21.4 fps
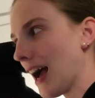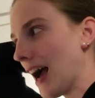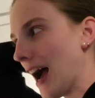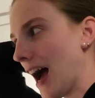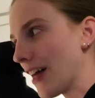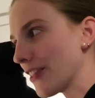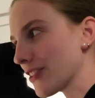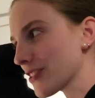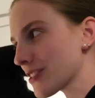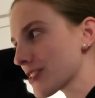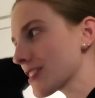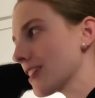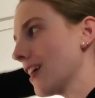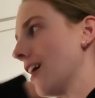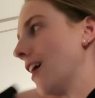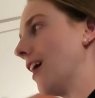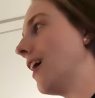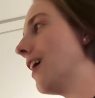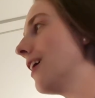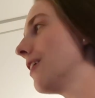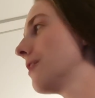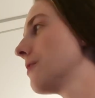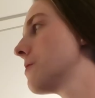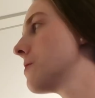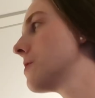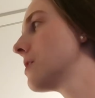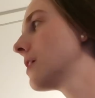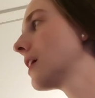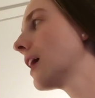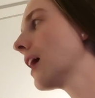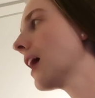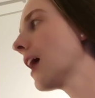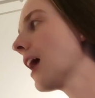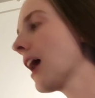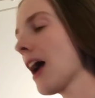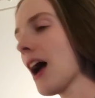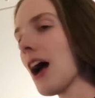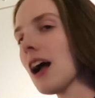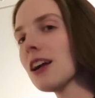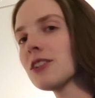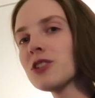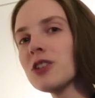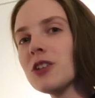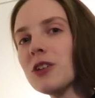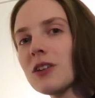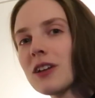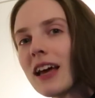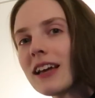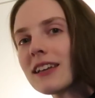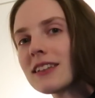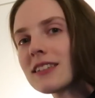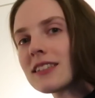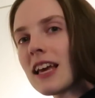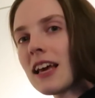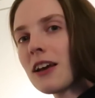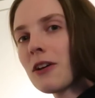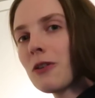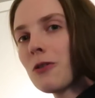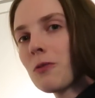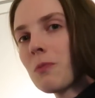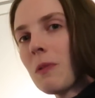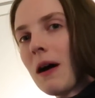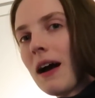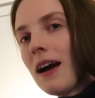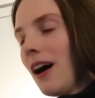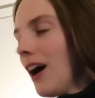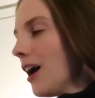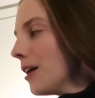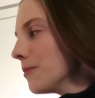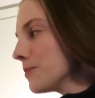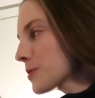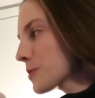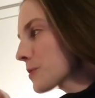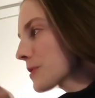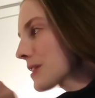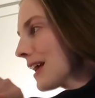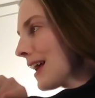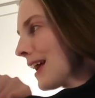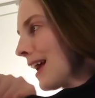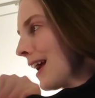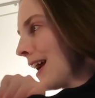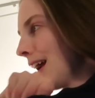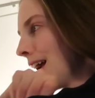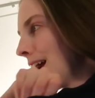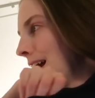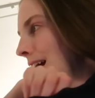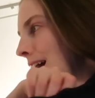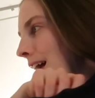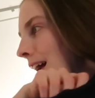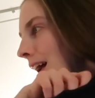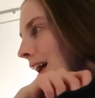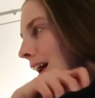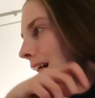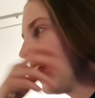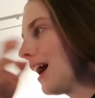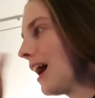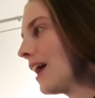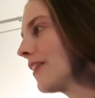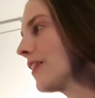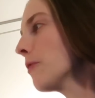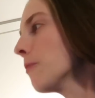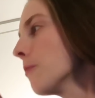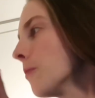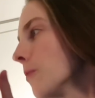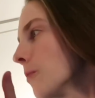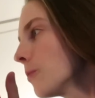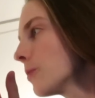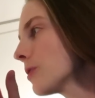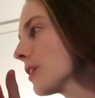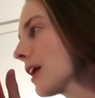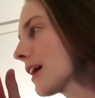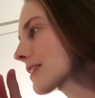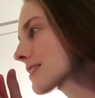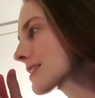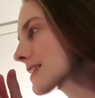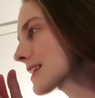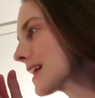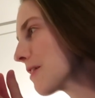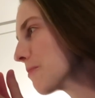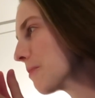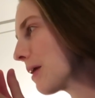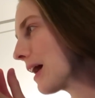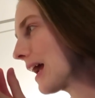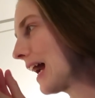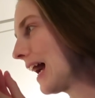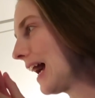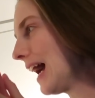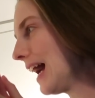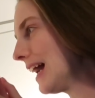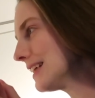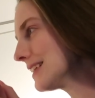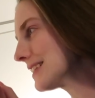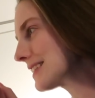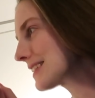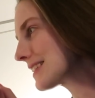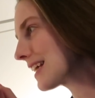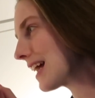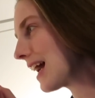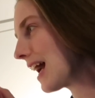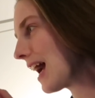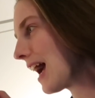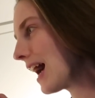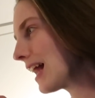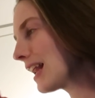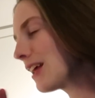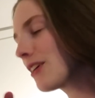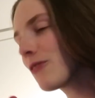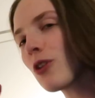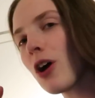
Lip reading: at the start, and she like tickled my arms with it, and then would like slap my hand, and it